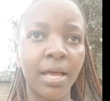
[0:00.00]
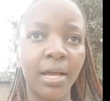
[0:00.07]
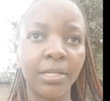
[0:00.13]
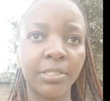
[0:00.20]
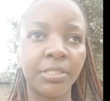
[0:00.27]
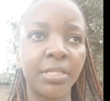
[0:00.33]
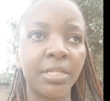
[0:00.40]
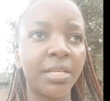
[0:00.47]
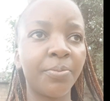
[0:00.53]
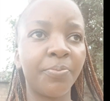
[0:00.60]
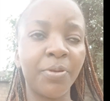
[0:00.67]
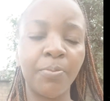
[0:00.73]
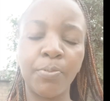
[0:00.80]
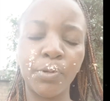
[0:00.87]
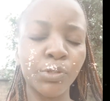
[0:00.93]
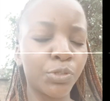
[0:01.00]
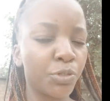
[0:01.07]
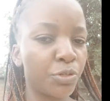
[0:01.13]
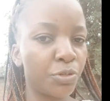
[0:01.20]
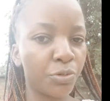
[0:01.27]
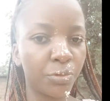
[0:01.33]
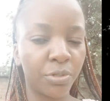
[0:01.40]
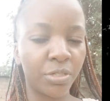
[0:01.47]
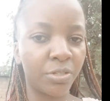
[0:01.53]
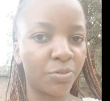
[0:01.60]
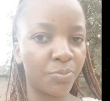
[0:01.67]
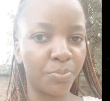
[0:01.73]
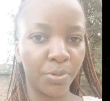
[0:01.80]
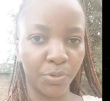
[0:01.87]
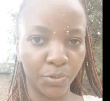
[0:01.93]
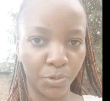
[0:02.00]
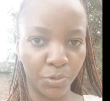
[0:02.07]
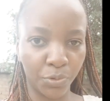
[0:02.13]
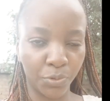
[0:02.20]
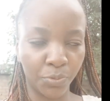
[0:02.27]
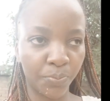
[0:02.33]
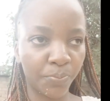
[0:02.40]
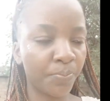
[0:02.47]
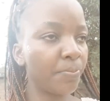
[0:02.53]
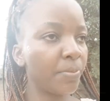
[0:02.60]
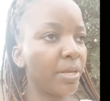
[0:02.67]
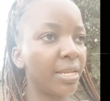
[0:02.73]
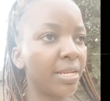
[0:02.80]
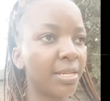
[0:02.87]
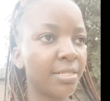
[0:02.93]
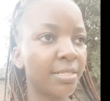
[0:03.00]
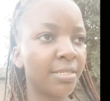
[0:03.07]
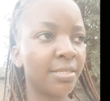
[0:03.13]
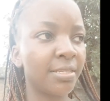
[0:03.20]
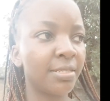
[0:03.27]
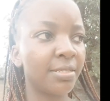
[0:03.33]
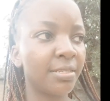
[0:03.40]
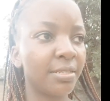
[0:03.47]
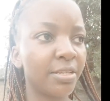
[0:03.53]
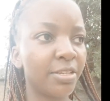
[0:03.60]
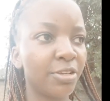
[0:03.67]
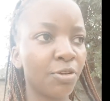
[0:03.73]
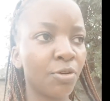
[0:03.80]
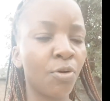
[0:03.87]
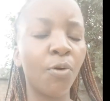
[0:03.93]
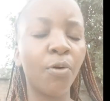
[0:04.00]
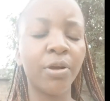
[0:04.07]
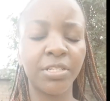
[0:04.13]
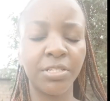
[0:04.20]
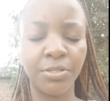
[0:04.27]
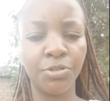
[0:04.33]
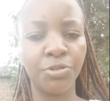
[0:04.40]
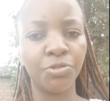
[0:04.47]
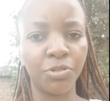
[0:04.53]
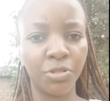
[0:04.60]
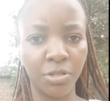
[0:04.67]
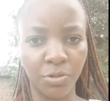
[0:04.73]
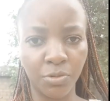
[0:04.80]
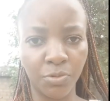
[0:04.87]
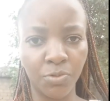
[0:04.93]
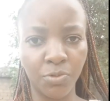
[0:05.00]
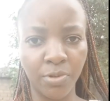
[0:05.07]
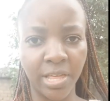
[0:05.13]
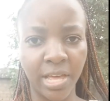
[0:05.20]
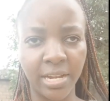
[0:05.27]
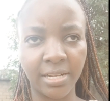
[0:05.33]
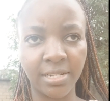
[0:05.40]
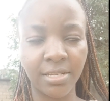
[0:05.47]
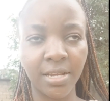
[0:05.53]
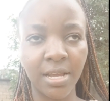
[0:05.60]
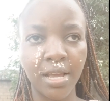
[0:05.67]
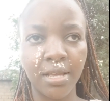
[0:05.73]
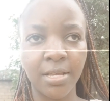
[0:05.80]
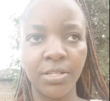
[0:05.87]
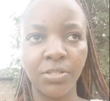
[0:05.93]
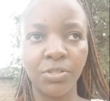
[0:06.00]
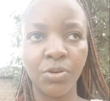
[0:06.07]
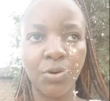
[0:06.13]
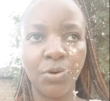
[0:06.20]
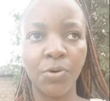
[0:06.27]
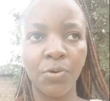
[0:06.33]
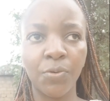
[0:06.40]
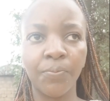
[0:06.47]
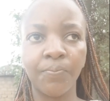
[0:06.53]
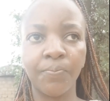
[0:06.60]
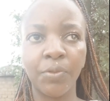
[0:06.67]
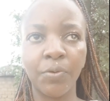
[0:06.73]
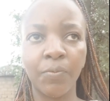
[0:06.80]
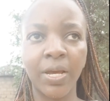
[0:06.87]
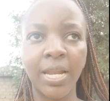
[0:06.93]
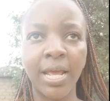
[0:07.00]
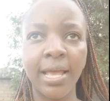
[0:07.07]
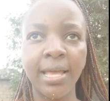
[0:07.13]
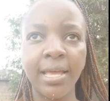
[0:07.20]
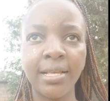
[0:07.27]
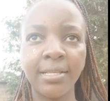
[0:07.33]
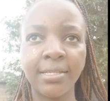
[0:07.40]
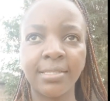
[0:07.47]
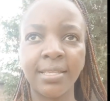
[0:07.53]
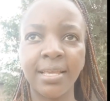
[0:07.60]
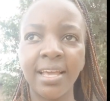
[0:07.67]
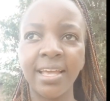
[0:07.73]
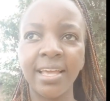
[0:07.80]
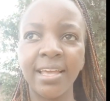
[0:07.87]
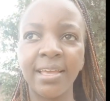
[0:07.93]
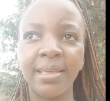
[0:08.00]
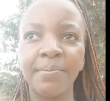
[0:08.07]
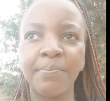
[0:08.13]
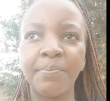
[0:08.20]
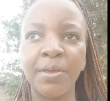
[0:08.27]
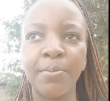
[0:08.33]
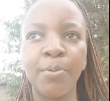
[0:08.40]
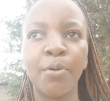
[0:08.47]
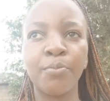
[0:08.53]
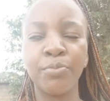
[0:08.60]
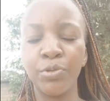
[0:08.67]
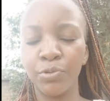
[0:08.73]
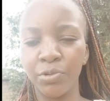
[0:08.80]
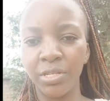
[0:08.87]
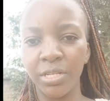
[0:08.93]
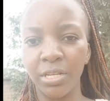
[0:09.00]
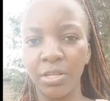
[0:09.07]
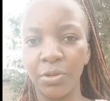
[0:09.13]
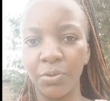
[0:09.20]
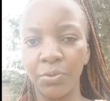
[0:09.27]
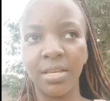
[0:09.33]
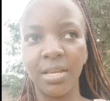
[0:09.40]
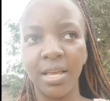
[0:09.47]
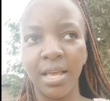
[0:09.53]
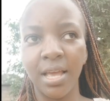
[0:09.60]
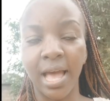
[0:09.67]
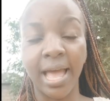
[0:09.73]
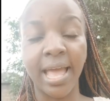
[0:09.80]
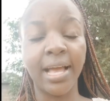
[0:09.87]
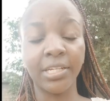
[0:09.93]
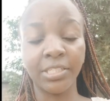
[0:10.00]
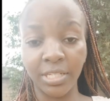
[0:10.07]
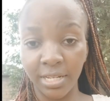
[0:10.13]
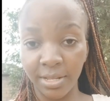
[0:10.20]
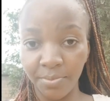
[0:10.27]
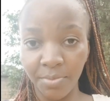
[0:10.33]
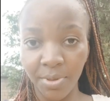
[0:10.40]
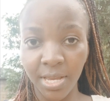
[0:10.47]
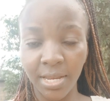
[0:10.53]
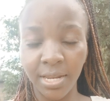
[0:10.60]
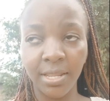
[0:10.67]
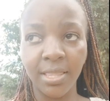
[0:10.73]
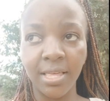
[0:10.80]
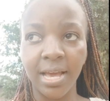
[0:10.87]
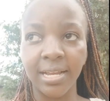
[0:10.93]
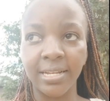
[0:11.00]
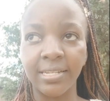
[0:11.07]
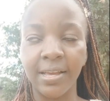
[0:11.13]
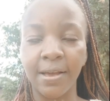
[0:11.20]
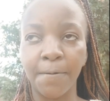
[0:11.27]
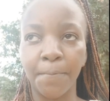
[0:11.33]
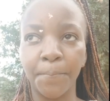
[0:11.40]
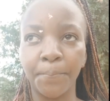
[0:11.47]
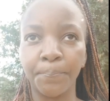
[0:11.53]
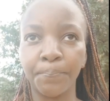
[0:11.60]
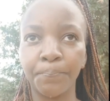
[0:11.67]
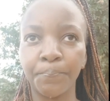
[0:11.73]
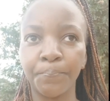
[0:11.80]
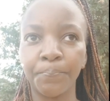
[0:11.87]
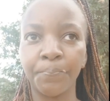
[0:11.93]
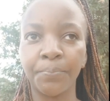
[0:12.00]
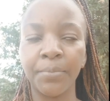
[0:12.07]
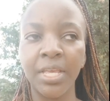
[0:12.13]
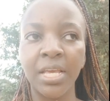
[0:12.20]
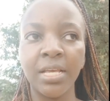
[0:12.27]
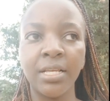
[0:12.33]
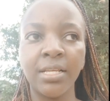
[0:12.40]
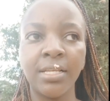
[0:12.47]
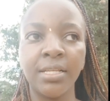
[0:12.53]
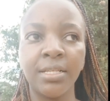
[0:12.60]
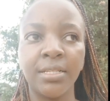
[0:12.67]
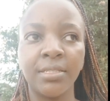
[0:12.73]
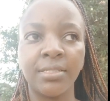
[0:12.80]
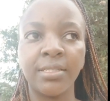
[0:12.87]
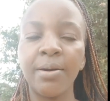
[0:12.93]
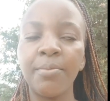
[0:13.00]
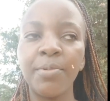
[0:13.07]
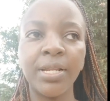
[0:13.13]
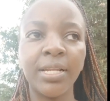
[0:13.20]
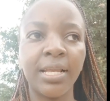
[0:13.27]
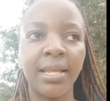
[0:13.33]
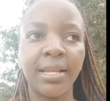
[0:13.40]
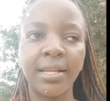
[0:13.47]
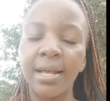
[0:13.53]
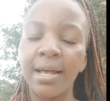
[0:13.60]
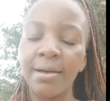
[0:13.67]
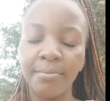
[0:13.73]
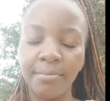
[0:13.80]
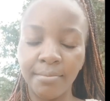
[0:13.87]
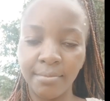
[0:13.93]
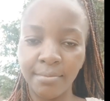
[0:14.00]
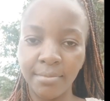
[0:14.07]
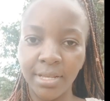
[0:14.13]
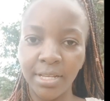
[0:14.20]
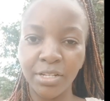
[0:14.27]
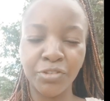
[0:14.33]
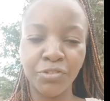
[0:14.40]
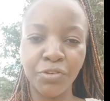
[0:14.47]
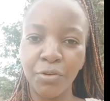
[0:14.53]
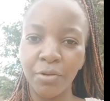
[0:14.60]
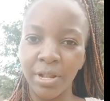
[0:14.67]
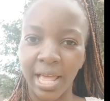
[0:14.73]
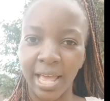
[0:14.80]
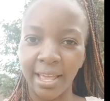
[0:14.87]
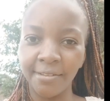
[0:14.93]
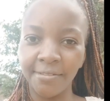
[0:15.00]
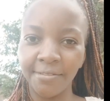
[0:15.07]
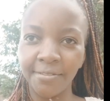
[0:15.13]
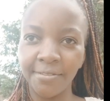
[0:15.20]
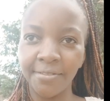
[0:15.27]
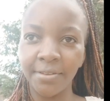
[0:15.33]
actually people's duty to build you. It is God's duty to do that. So when I say people building you, I actually mean that um, someone can come into your life